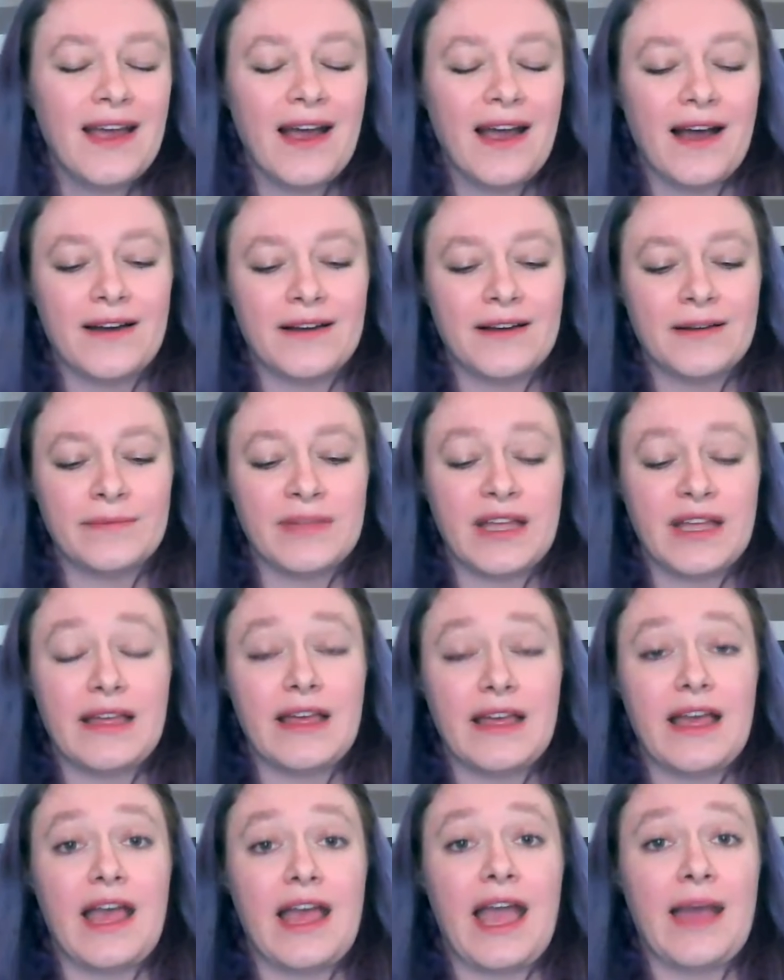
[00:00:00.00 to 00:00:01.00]

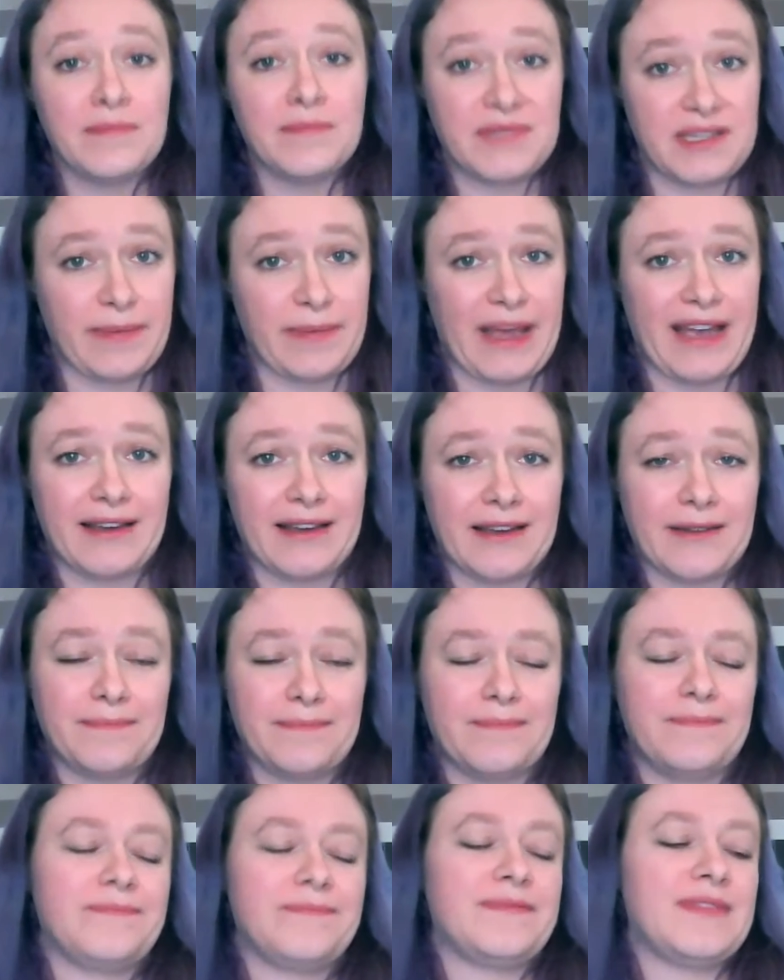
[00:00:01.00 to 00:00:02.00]
m-spec.
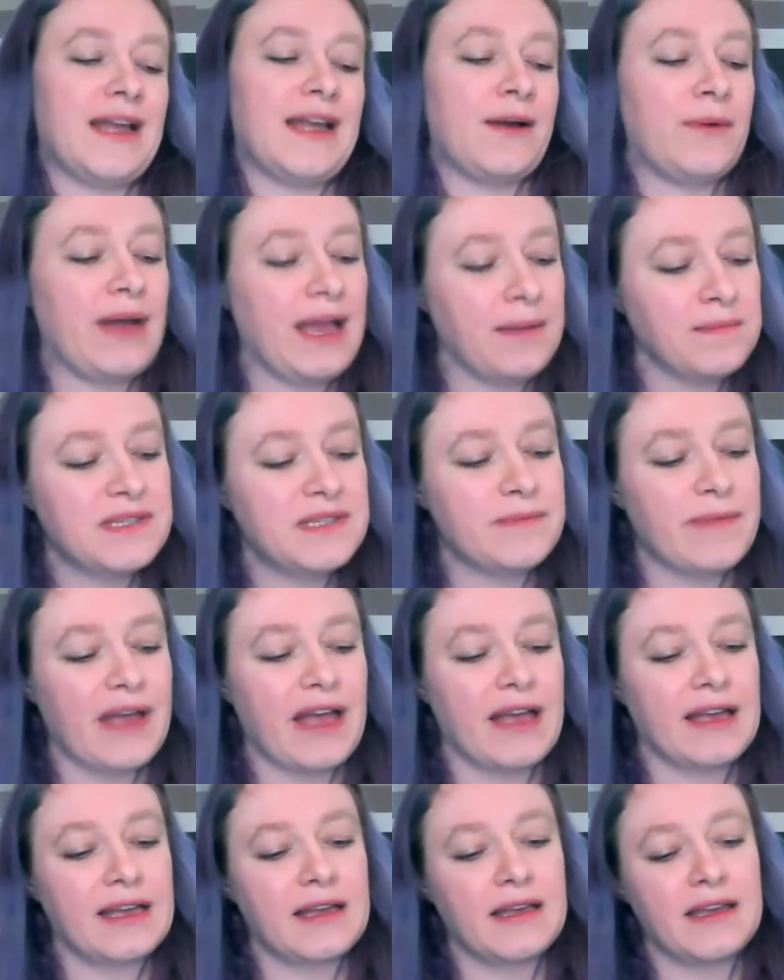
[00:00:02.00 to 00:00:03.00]
Now,
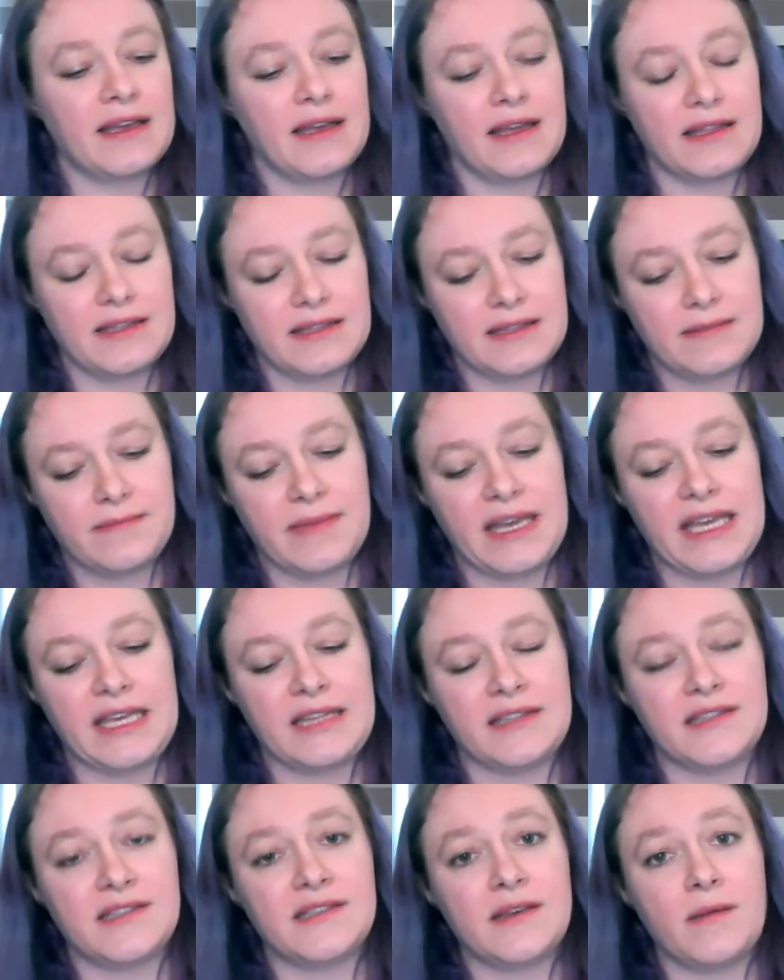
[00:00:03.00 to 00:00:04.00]
m-spec
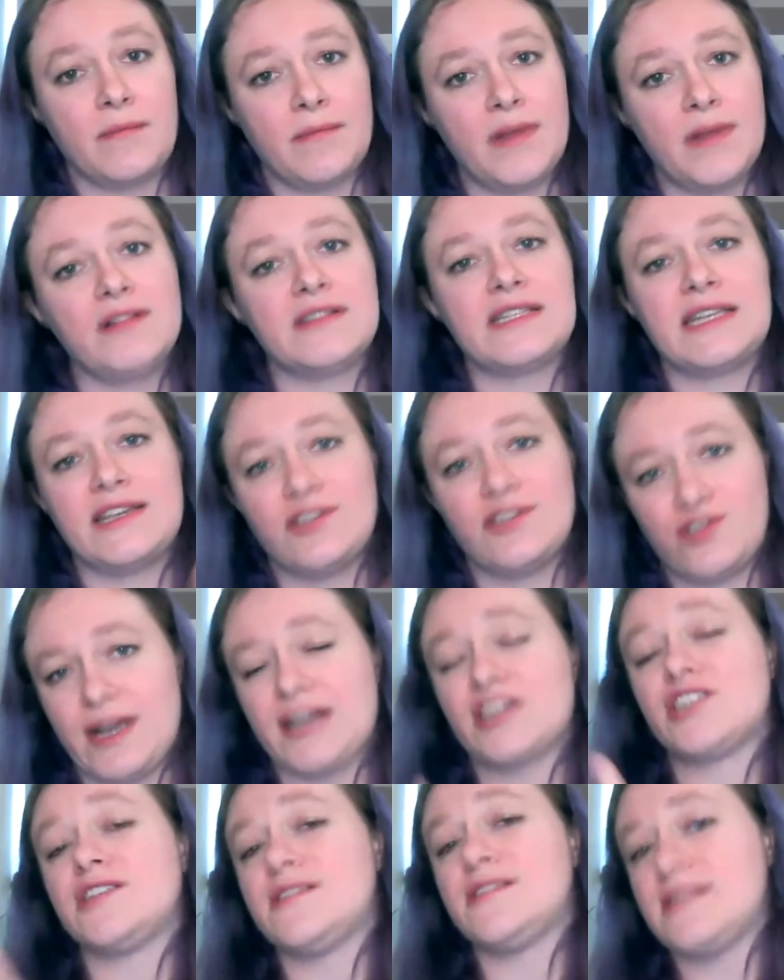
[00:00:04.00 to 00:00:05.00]
means
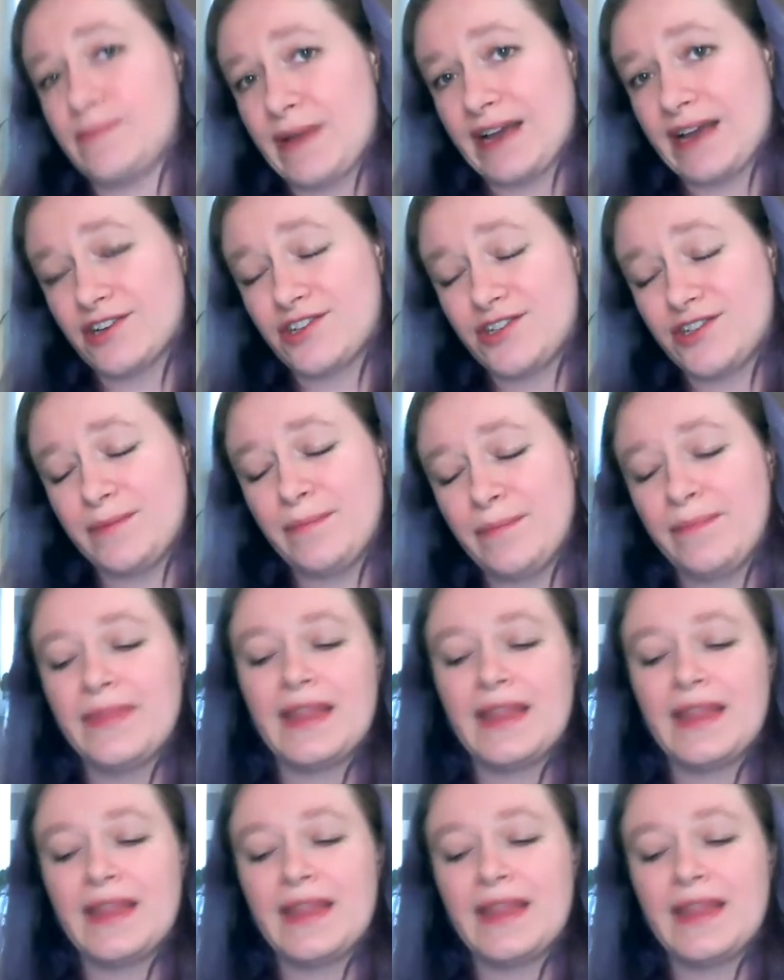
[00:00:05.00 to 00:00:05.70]
multi-attraction spectrum,